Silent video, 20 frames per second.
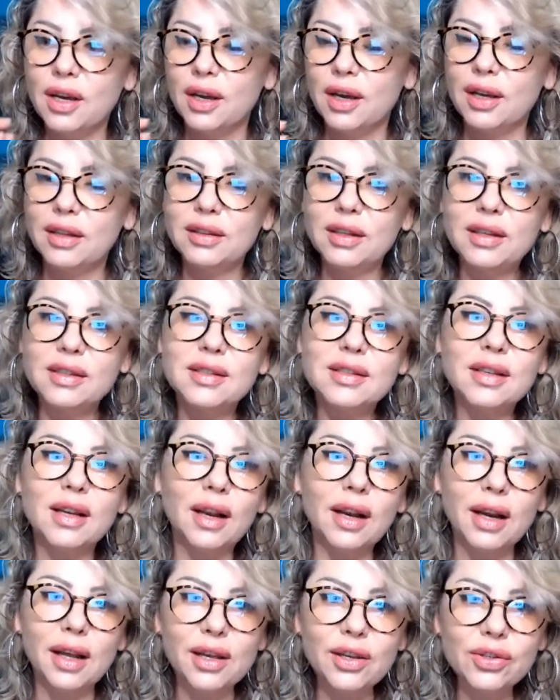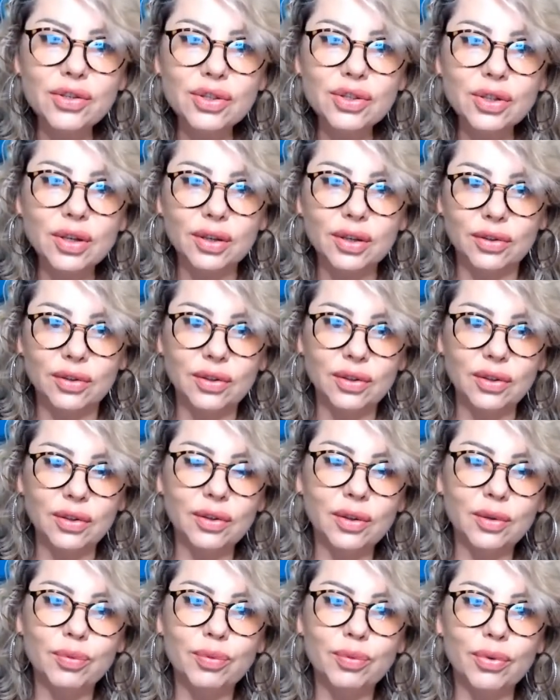an escalation in
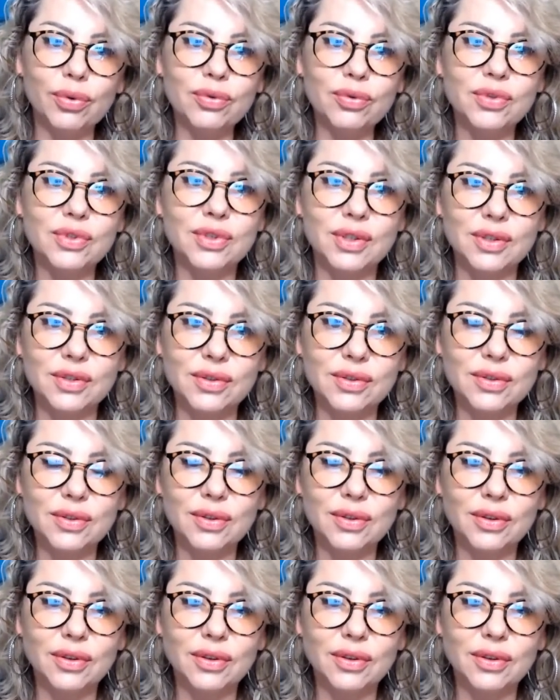the process.